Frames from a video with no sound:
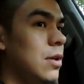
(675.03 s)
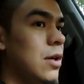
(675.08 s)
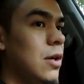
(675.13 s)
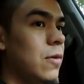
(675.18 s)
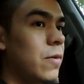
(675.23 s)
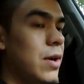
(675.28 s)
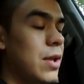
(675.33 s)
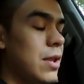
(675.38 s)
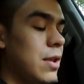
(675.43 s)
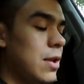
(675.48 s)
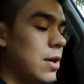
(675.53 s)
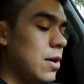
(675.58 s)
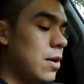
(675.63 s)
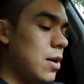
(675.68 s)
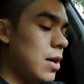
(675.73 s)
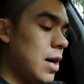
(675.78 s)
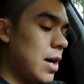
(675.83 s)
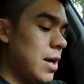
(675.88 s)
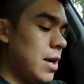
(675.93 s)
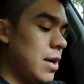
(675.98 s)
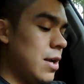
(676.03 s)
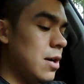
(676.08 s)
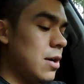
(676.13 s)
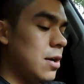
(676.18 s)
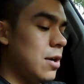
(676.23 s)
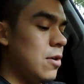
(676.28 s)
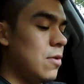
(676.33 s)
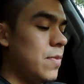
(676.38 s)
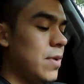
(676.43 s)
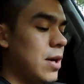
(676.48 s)
went there. I needed
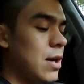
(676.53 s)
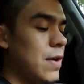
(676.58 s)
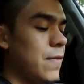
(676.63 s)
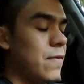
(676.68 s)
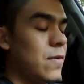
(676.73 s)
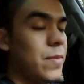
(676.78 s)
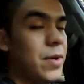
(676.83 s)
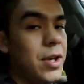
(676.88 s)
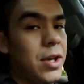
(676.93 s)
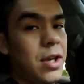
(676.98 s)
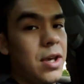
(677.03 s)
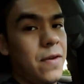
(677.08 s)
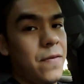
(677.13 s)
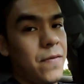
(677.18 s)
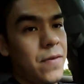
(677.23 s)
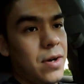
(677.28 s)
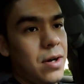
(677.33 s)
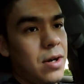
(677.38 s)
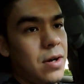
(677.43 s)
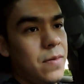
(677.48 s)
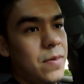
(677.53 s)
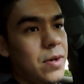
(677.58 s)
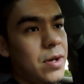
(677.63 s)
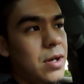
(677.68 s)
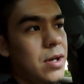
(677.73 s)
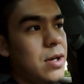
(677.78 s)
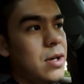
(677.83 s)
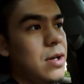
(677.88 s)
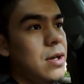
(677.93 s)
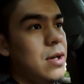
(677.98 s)
a new battery for my key fob.
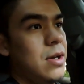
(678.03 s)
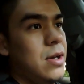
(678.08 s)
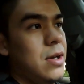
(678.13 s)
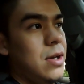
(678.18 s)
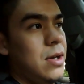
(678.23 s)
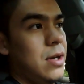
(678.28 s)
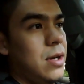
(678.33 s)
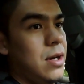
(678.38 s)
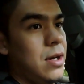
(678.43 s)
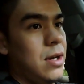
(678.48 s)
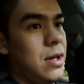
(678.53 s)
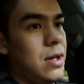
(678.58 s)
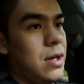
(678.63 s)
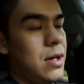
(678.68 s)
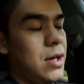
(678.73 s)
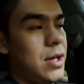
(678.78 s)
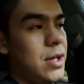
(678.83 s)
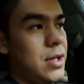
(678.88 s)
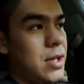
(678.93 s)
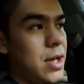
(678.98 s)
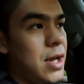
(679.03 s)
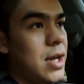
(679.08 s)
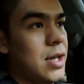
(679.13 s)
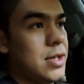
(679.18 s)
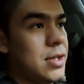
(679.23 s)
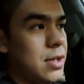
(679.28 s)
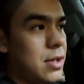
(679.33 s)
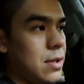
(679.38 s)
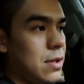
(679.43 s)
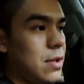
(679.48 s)
I
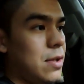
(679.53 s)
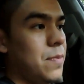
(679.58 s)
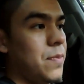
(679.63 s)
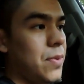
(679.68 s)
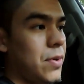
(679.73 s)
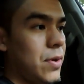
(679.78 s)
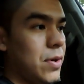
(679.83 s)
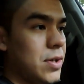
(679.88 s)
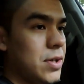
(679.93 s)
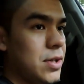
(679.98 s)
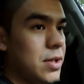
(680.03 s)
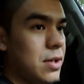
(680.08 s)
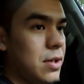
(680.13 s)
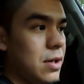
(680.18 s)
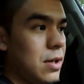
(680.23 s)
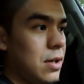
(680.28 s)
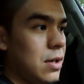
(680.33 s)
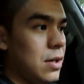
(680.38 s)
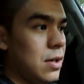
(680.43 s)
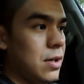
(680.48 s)
asked the person